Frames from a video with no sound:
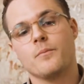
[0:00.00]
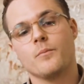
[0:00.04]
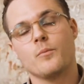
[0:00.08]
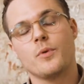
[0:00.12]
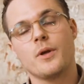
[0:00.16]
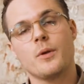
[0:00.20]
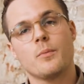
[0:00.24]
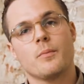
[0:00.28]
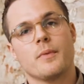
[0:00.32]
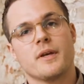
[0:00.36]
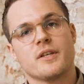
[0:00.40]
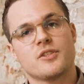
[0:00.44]

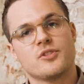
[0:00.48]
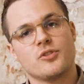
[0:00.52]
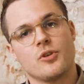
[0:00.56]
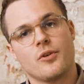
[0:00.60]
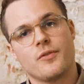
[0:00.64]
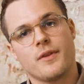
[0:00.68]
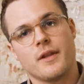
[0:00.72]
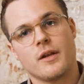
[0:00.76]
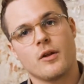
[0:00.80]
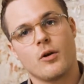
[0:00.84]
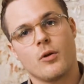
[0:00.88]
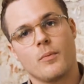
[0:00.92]
We make
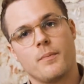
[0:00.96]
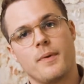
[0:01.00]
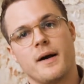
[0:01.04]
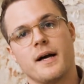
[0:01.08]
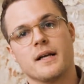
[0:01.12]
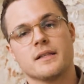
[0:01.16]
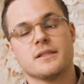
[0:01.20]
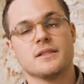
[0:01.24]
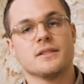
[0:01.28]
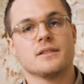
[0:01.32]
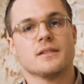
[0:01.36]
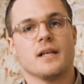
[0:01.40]
sure that all
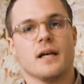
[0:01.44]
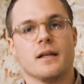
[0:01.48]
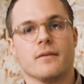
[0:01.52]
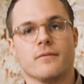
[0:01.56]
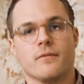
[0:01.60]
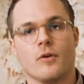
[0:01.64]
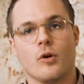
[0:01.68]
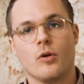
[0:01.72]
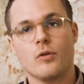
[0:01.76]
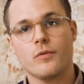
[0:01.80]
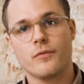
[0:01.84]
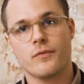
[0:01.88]
parties are
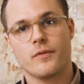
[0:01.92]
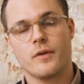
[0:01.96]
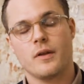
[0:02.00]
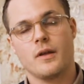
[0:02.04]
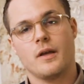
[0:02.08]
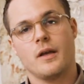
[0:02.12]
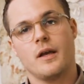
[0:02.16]
involved.